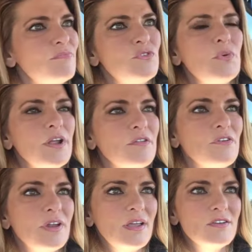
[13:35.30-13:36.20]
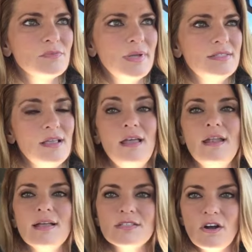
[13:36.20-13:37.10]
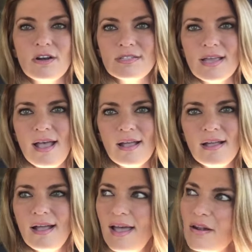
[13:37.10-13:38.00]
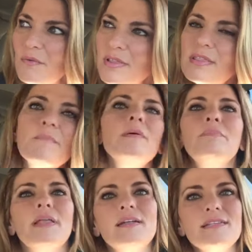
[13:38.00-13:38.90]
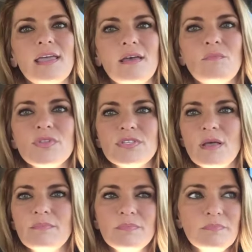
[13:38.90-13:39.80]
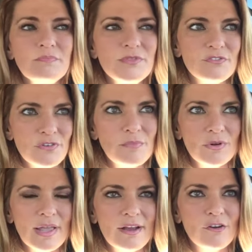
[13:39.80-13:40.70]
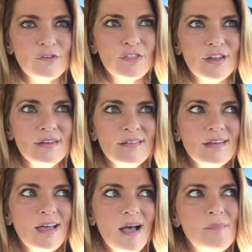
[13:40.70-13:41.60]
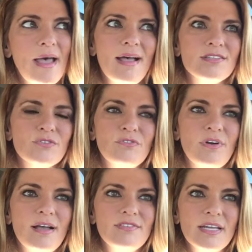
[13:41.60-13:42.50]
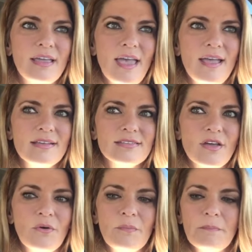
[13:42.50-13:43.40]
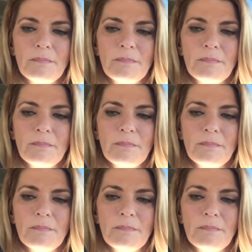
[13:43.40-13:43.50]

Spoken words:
20 or 30 years, my son has a heart attack. I don't want them implanting him with some defibrillator that got passed through 510K. So